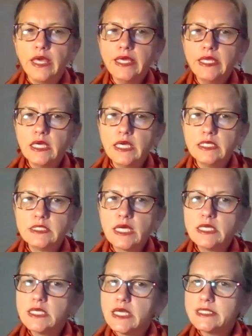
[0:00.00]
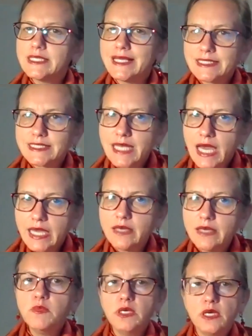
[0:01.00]
It takes
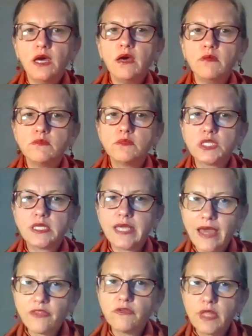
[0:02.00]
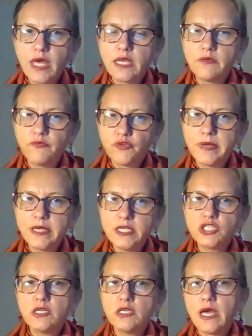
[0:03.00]
time to gather that
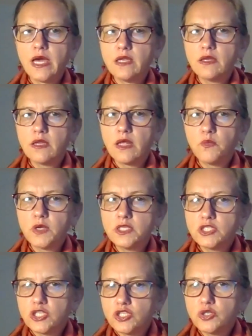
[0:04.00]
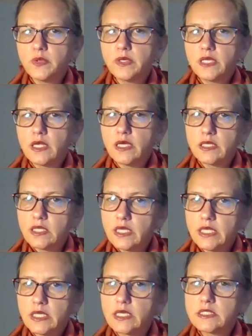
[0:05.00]
information, and they want to do it
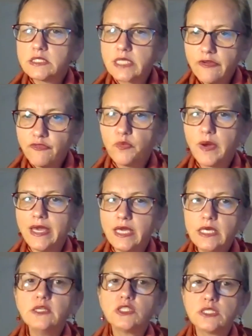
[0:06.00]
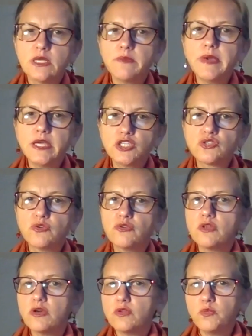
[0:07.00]
in a safe way to make
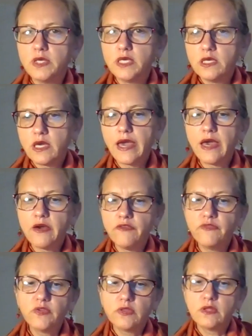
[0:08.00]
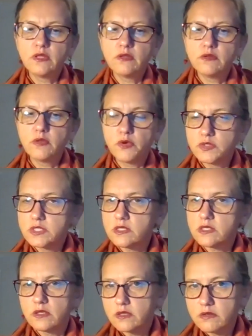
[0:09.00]
sure that we have the
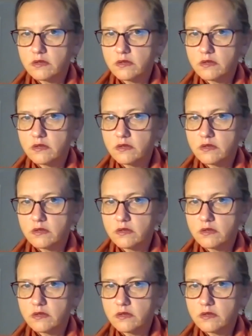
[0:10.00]
most